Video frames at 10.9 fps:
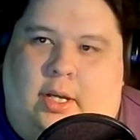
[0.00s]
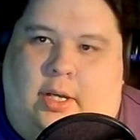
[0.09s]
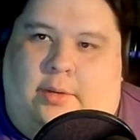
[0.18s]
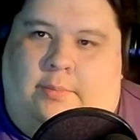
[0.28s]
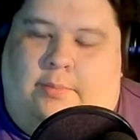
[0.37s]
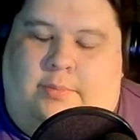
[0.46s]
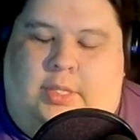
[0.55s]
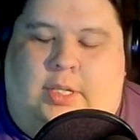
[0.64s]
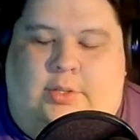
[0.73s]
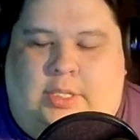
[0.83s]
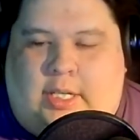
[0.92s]
Um,
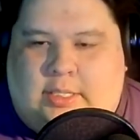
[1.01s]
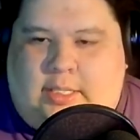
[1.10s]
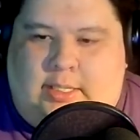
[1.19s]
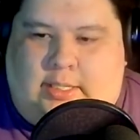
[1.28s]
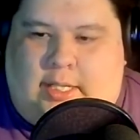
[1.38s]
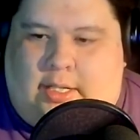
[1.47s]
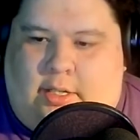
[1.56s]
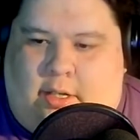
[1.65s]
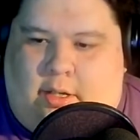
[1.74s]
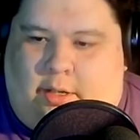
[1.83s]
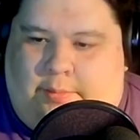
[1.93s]
there's essays that
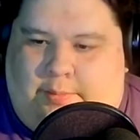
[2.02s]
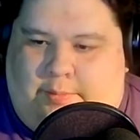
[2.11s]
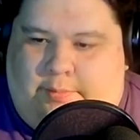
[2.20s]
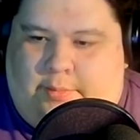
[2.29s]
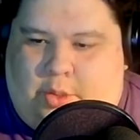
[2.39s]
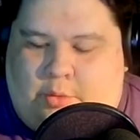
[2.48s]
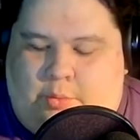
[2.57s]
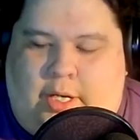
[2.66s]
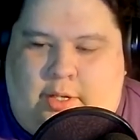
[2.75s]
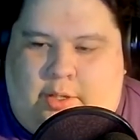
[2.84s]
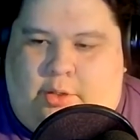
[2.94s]
um, you
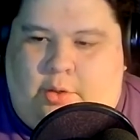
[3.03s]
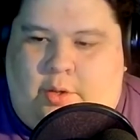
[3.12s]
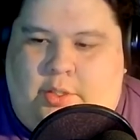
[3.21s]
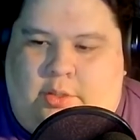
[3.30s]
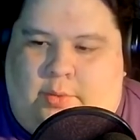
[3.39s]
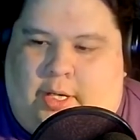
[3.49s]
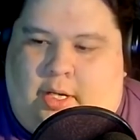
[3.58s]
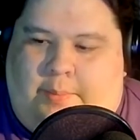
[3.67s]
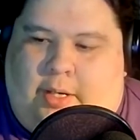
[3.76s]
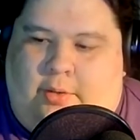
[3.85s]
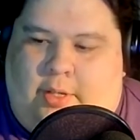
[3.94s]
write, you go on to write
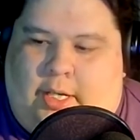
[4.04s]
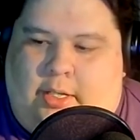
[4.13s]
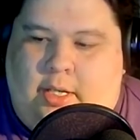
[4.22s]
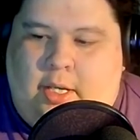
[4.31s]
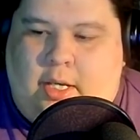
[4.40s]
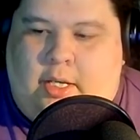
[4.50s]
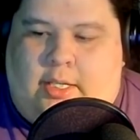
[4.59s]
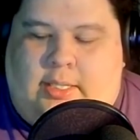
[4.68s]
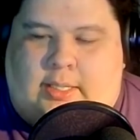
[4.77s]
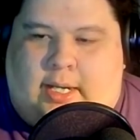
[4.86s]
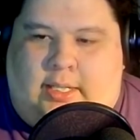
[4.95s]
about like the
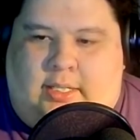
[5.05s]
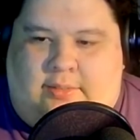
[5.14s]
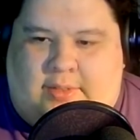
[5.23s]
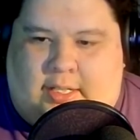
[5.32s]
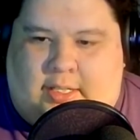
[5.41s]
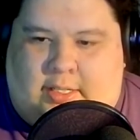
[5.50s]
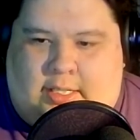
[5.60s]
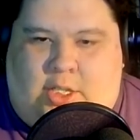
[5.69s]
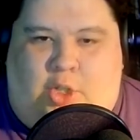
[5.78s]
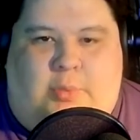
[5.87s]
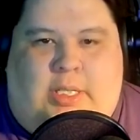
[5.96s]
scientific
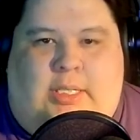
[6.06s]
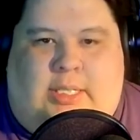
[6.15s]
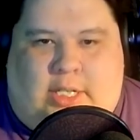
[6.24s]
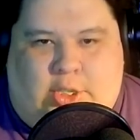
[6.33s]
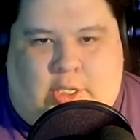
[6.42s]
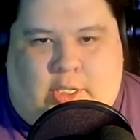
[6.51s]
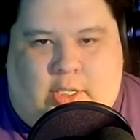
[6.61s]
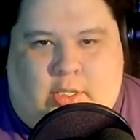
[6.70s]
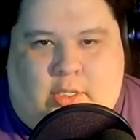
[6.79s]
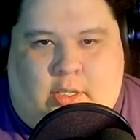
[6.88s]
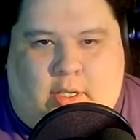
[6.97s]

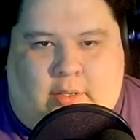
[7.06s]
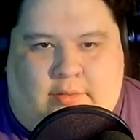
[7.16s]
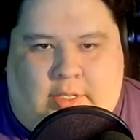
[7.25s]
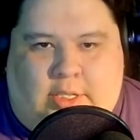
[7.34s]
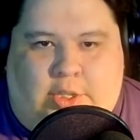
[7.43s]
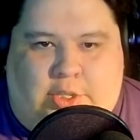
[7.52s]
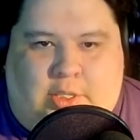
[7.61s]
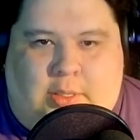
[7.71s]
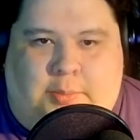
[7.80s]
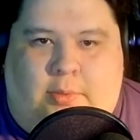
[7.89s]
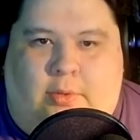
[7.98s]
dehumanization of Indigenous
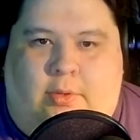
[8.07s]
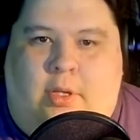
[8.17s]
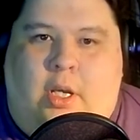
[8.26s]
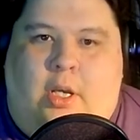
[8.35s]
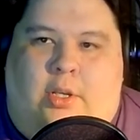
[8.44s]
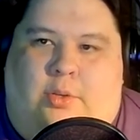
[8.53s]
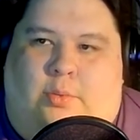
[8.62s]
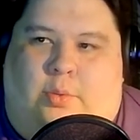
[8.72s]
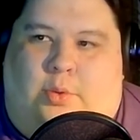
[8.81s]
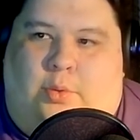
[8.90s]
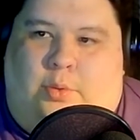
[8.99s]
people
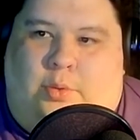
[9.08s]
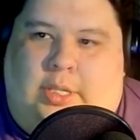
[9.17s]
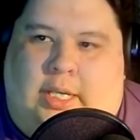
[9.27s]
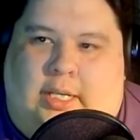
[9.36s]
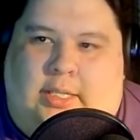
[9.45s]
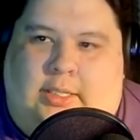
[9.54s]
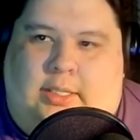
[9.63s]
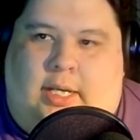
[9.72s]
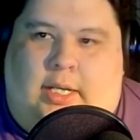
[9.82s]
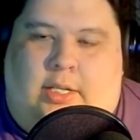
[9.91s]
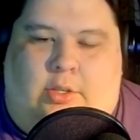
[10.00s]
through things
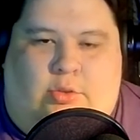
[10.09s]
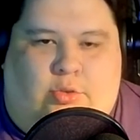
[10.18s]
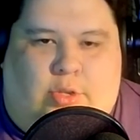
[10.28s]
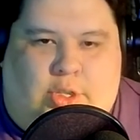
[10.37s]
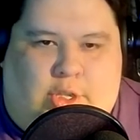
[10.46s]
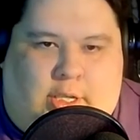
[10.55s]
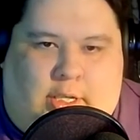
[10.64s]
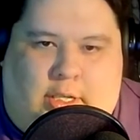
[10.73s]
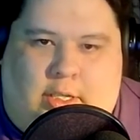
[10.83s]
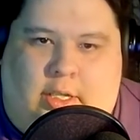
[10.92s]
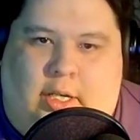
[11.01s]
like
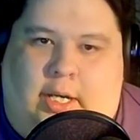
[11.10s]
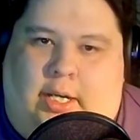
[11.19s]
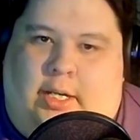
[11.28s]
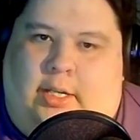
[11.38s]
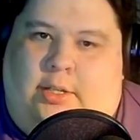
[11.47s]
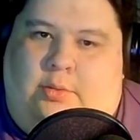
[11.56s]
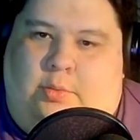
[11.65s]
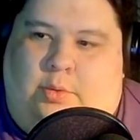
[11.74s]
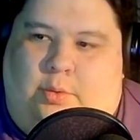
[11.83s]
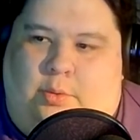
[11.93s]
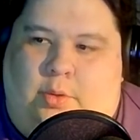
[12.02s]
nutrition and
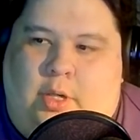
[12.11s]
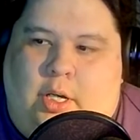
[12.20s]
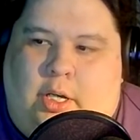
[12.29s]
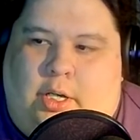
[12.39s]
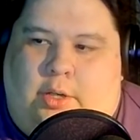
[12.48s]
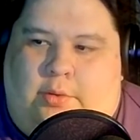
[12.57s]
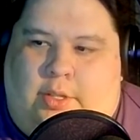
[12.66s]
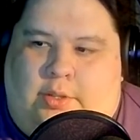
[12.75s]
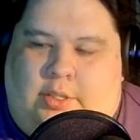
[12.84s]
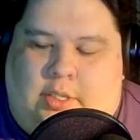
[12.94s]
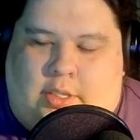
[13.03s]
through, you know,
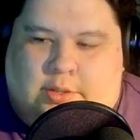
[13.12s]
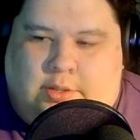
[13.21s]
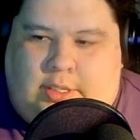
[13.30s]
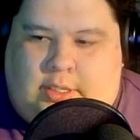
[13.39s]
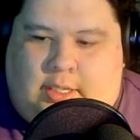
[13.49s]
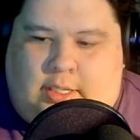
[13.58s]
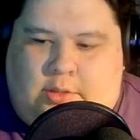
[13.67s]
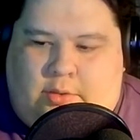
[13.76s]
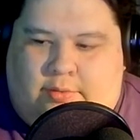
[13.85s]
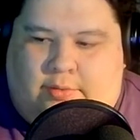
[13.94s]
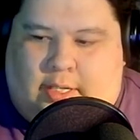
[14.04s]
there's there's this like
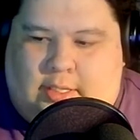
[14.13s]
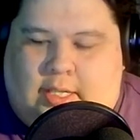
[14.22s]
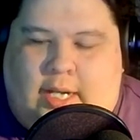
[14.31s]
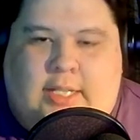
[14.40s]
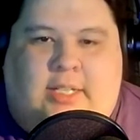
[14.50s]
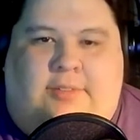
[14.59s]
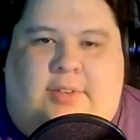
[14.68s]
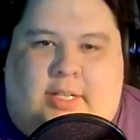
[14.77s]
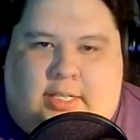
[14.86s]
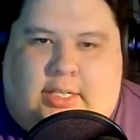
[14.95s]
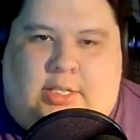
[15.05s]
sort of like
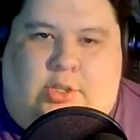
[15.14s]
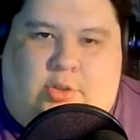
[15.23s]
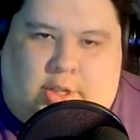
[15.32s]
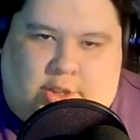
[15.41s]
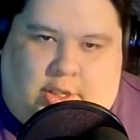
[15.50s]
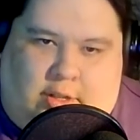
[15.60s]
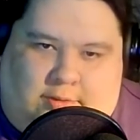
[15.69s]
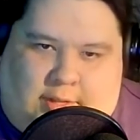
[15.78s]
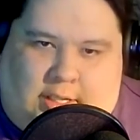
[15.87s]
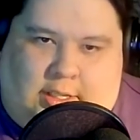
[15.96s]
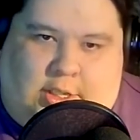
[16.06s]
scientific deconstruction of
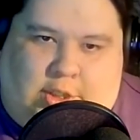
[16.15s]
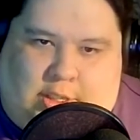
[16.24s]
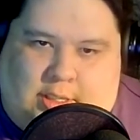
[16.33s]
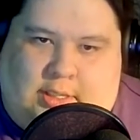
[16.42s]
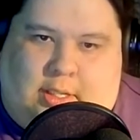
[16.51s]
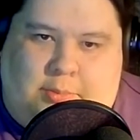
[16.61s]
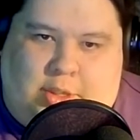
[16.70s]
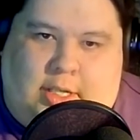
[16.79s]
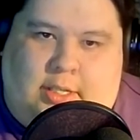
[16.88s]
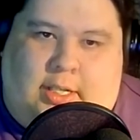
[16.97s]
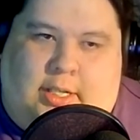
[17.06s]
the Indigenous
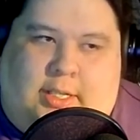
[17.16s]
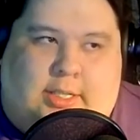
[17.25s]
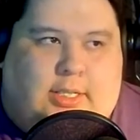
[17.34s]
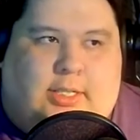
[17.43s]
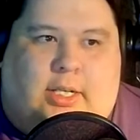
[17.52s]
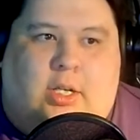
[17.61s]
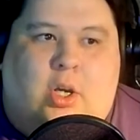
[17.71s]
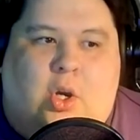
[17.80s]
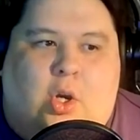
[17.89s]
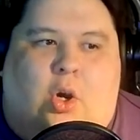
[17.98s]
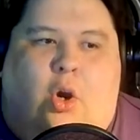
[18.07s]
subject, like this like
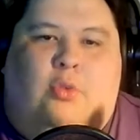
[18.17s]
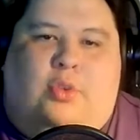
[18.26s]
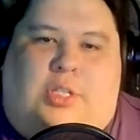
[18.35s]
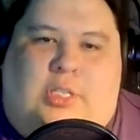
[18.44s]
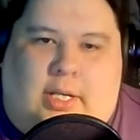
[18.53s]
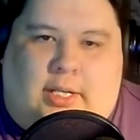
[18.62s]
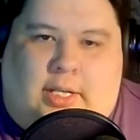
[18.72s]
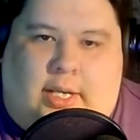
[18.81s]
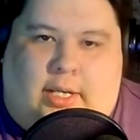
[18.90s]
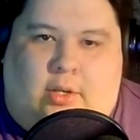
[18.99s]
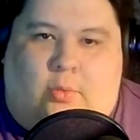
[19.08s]

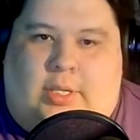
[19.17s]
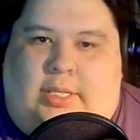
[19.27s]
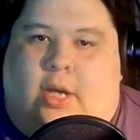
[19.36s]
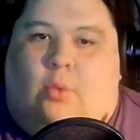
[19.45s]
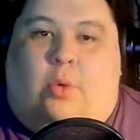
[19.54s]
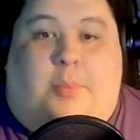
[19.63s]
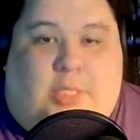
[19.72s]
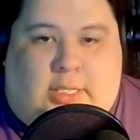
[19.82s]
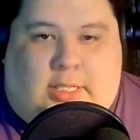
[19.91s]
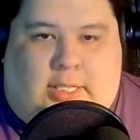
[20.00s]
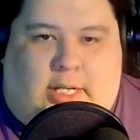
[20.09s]
overstudying without
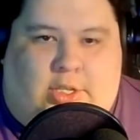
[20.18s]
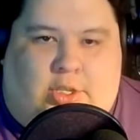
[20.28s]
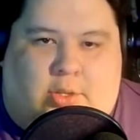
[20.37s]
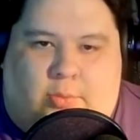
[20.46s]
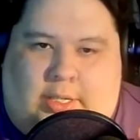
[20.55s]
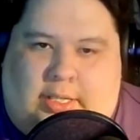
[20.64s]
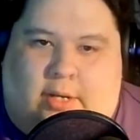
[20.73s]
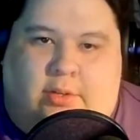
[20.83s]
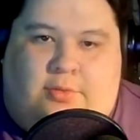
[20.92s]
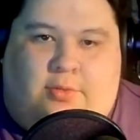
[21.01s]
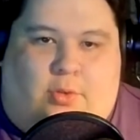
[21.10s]
representation, without
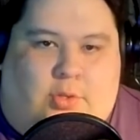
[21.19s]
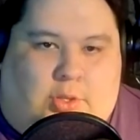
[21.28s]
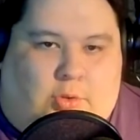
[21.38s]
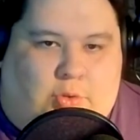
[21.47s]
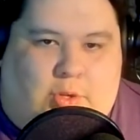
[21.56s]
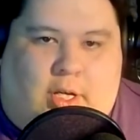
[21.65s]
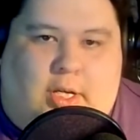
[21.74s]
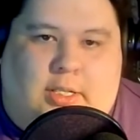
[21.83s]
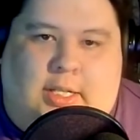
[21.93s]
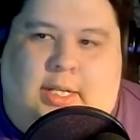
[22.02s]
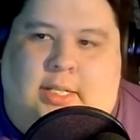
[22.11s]
the full social
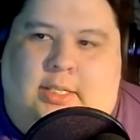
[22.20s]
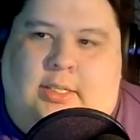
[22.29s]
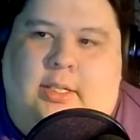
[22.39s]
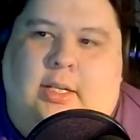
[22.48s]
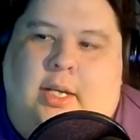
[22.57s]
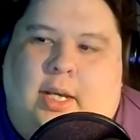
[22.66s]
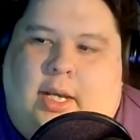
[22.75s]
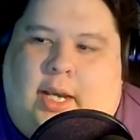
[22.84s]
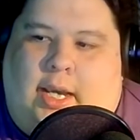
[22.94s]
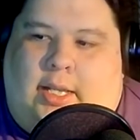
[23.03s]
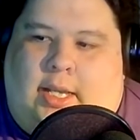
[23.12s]
context,
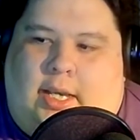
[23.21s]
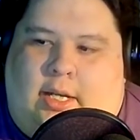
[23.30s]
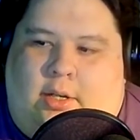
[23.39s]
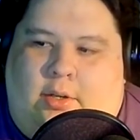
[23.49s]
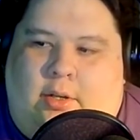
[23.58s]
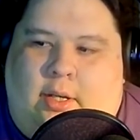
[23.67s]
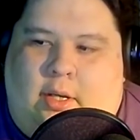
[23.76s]
and then.